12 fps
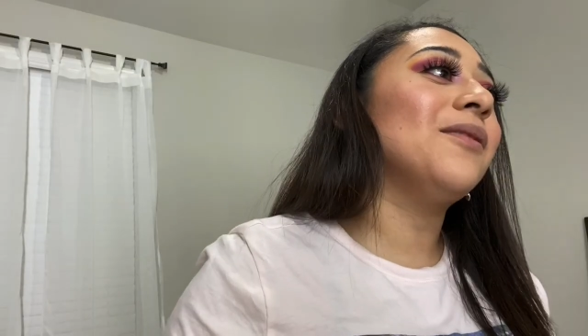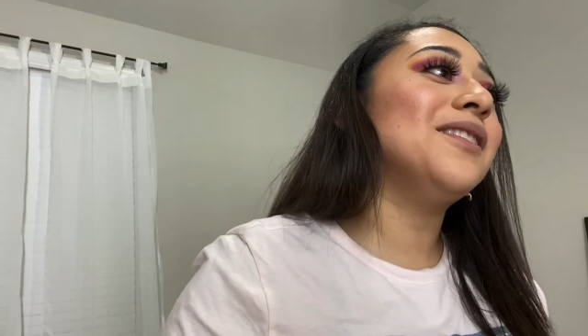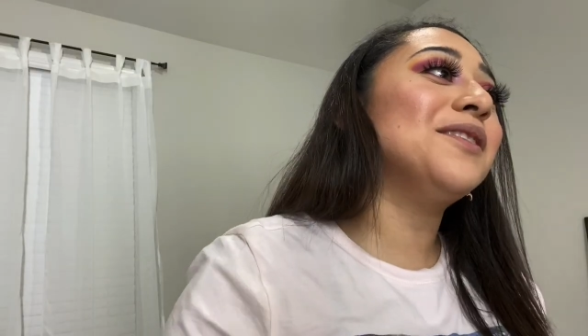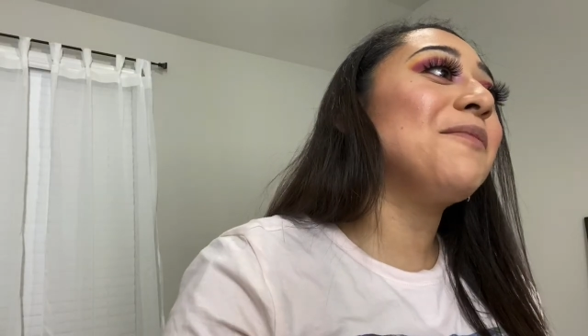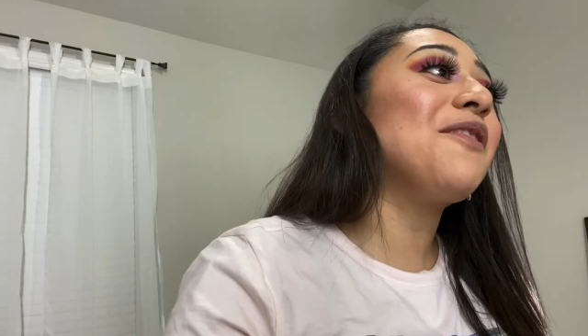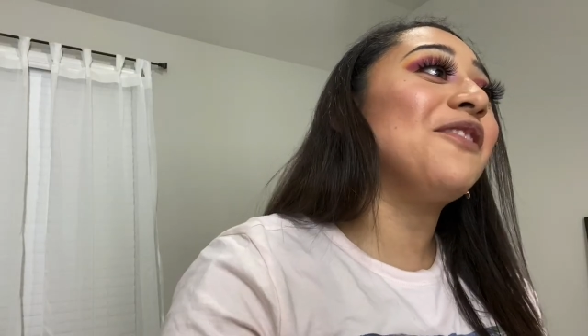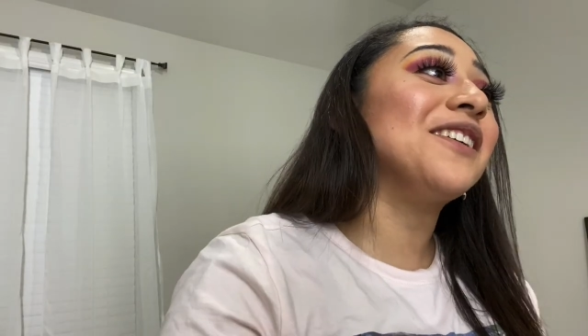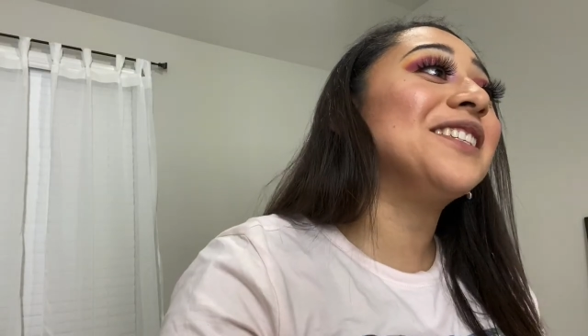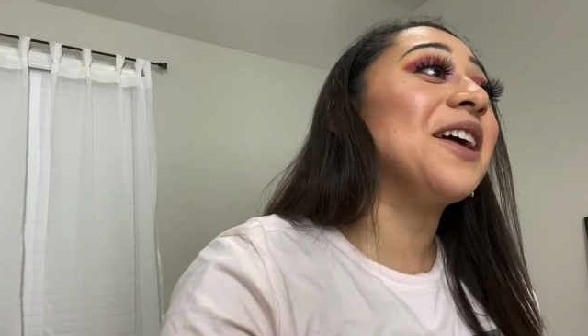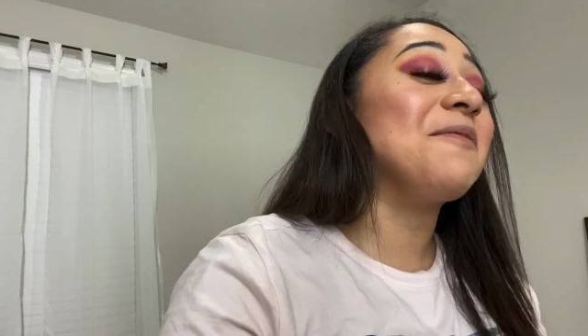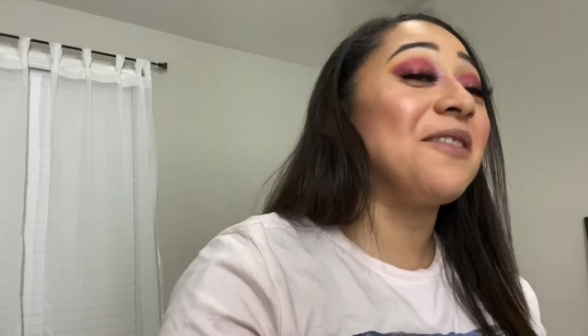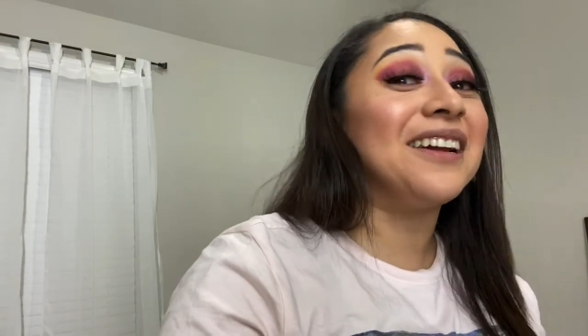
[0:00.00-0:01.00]
this is my first
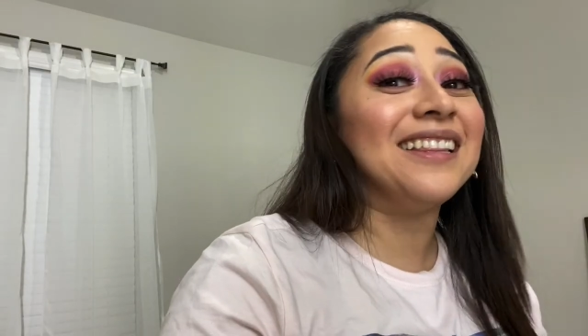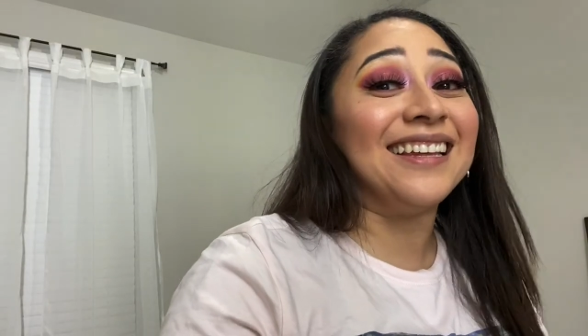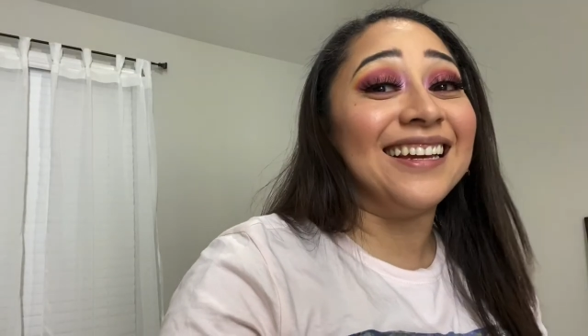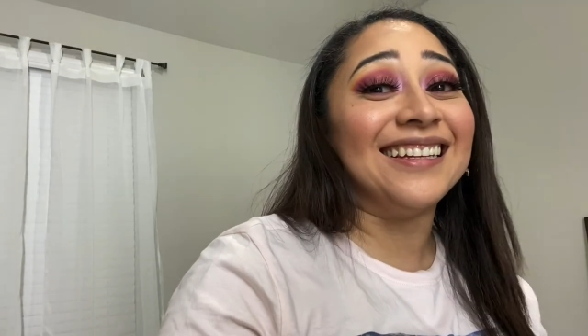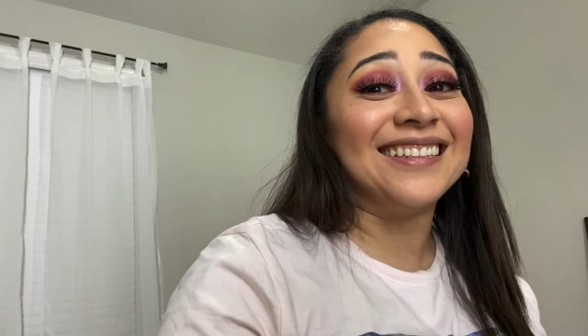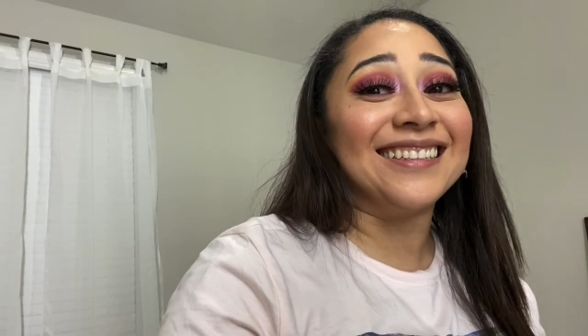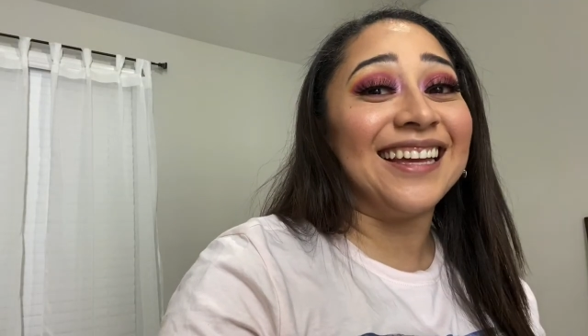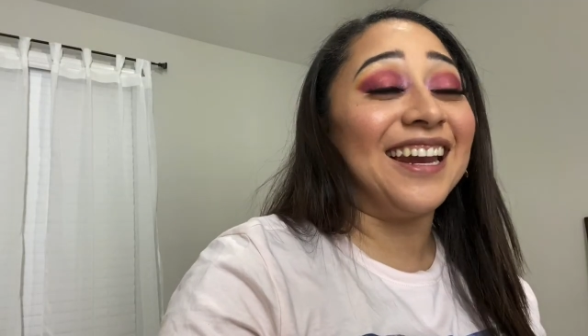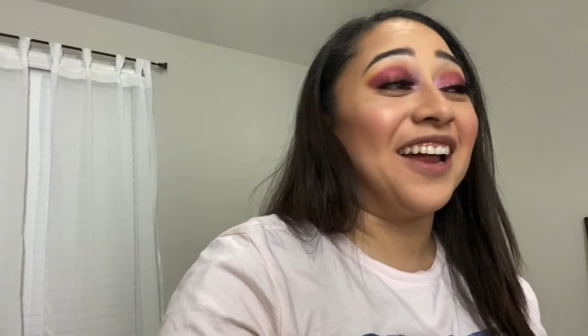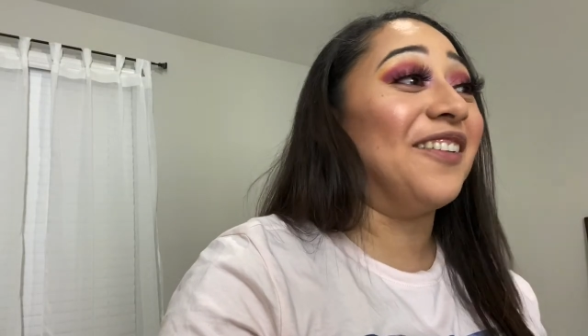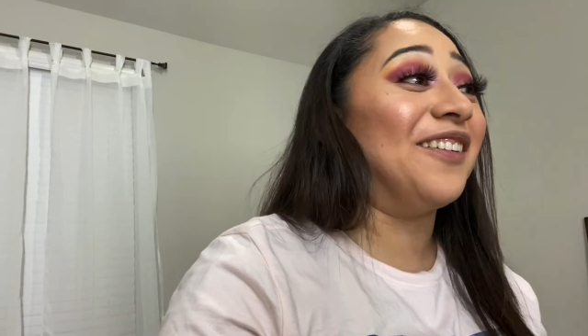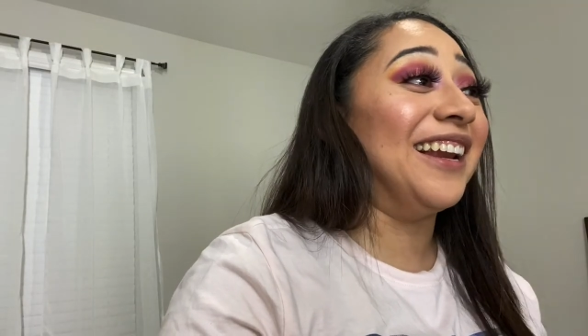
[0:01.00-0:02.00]
time wearing these, and I
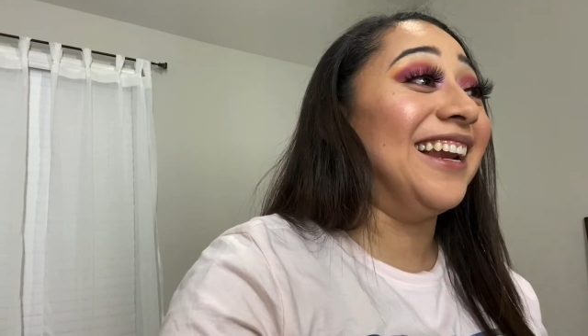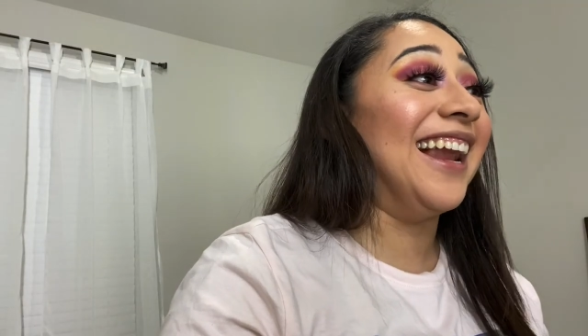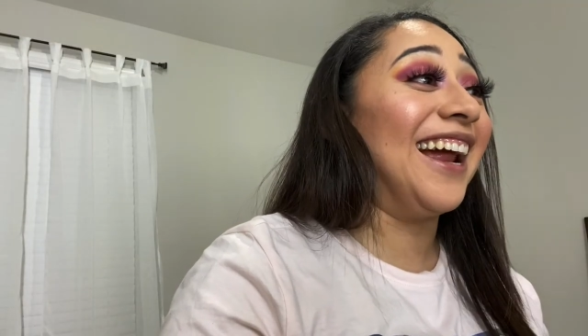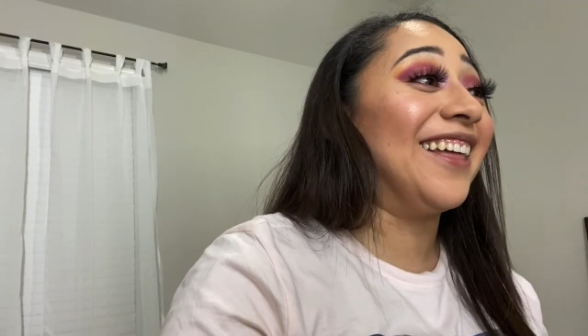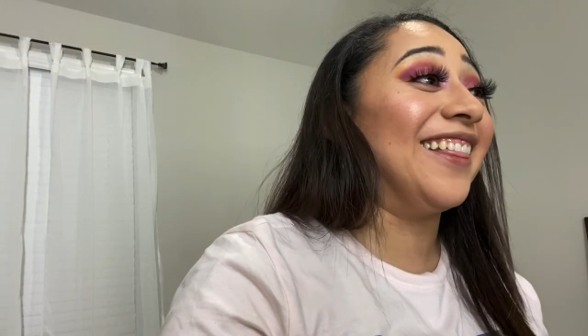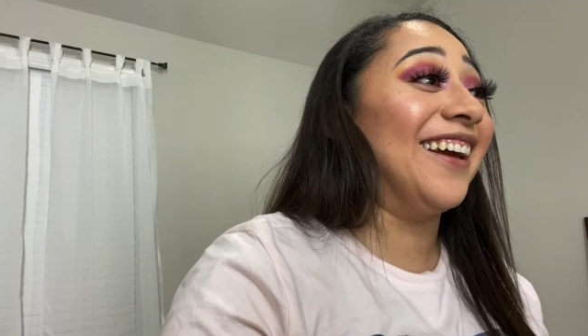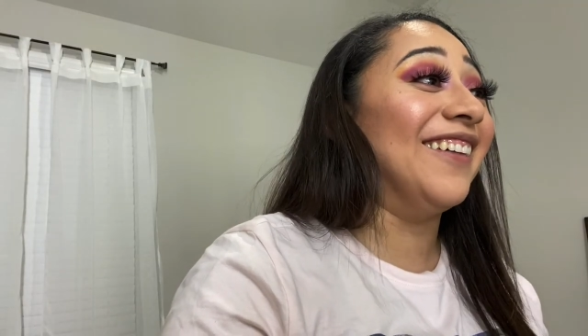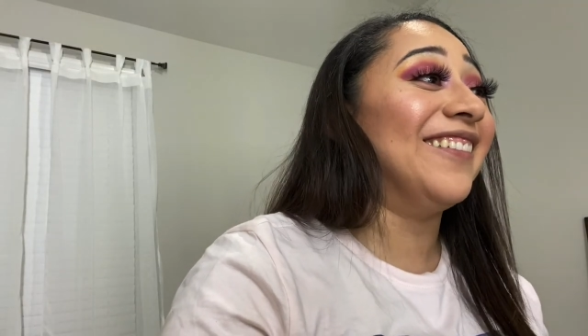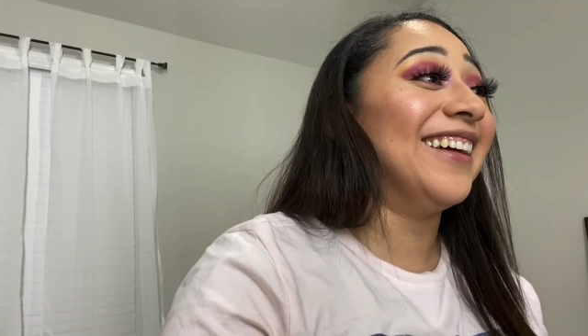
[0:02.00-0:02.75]
really like them.